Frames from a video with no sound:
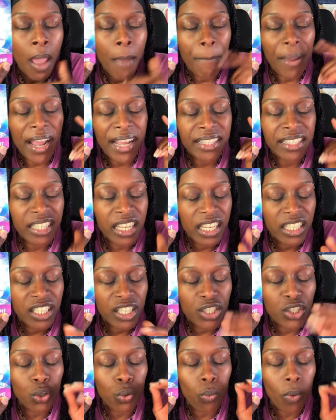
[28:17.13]
Pay
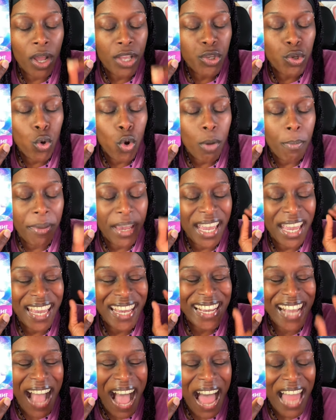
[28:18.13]
attention to what you are being
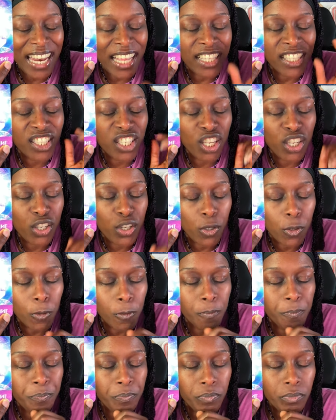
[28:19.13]
guided to do.